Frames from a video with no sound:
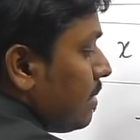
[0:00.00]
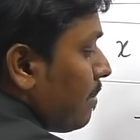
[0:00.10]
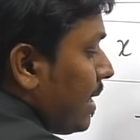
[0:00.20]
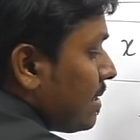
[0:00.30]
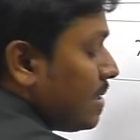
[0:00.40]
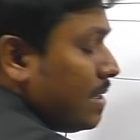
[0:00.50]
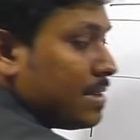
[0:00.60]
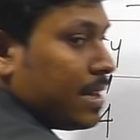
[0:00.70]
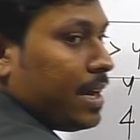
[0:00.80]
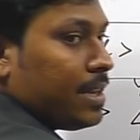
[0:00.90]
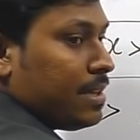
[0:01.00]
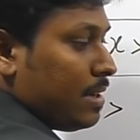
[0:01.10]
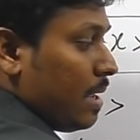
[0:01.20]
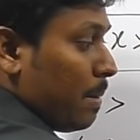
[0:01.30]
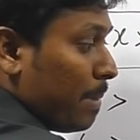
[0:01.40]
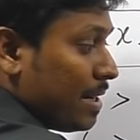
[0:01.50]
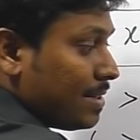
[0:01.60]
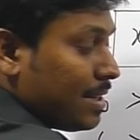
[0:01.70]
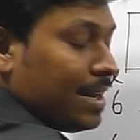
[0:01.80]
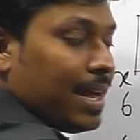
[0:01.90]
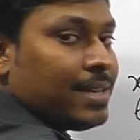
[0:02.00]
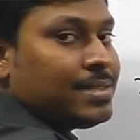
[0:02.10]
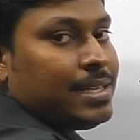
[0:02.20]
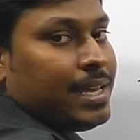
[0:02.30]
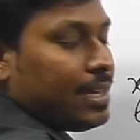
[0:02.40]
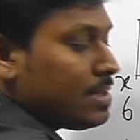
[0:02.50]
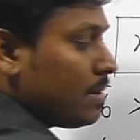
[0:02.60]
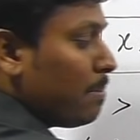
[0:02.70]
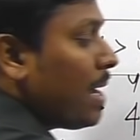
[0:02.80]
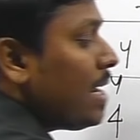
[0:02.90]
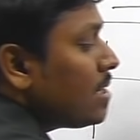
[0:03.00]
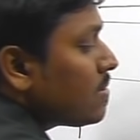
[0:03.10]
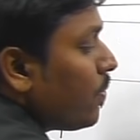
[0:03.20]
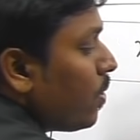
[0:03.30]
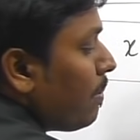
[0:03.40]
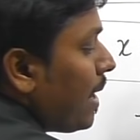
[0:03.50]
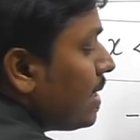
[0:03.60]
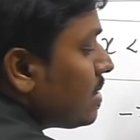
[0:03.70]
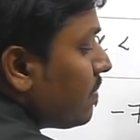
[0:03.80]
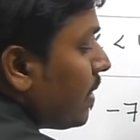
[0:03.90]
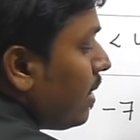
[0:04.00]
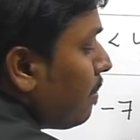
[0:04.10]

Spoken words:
Minus 3 is greater than. But in the last case, minus 4 minus 5.